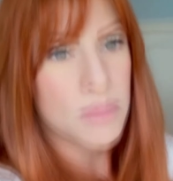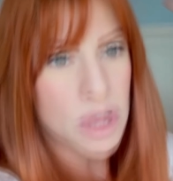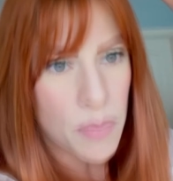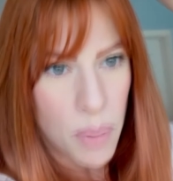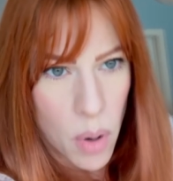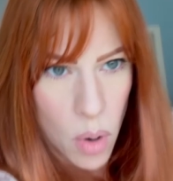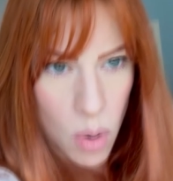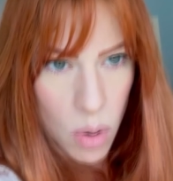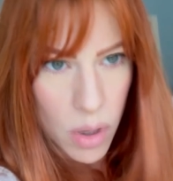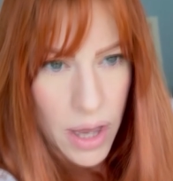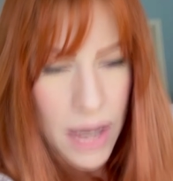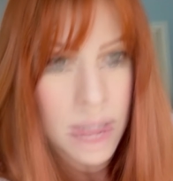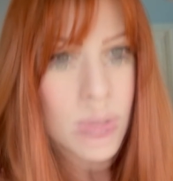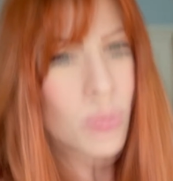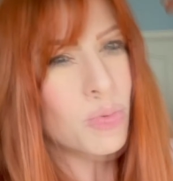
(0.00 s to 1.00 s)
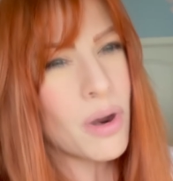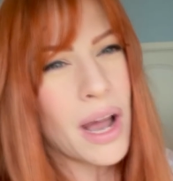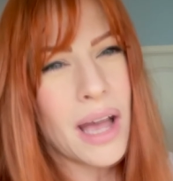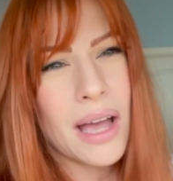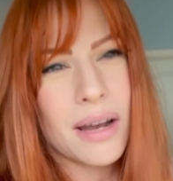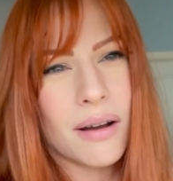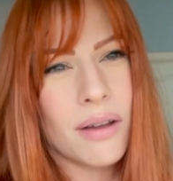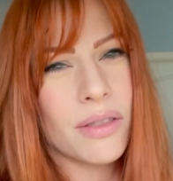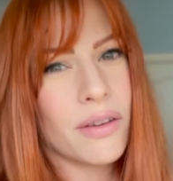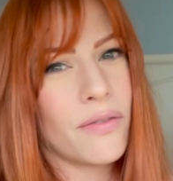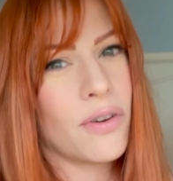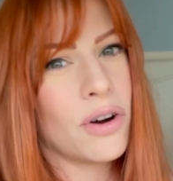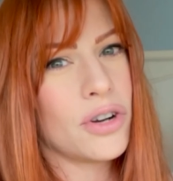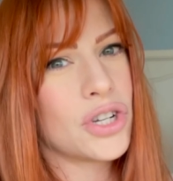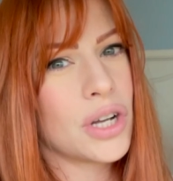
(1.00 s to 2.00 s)
to pull as red on the
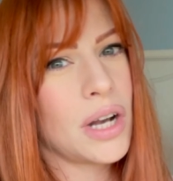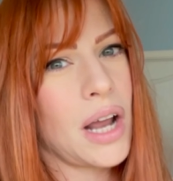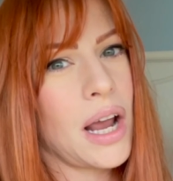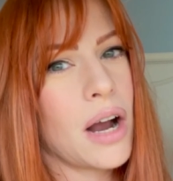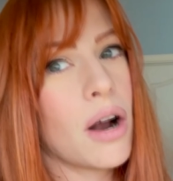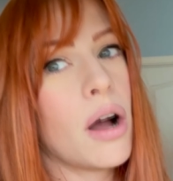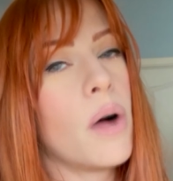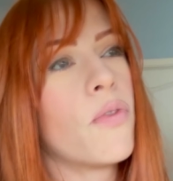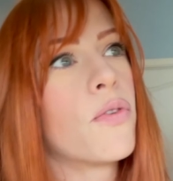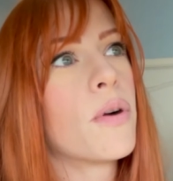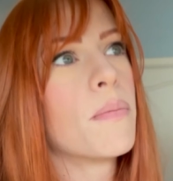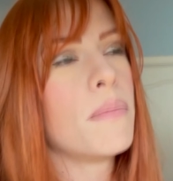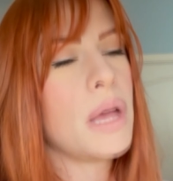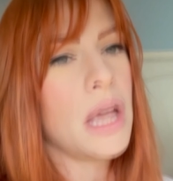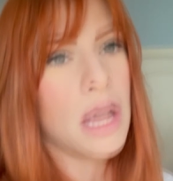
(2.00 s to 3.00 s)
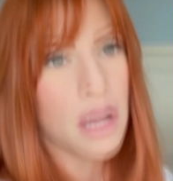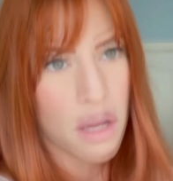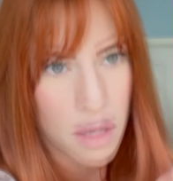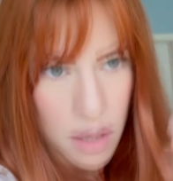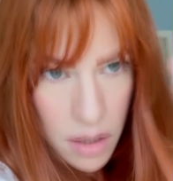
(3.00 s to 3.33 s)
virgin hair for me.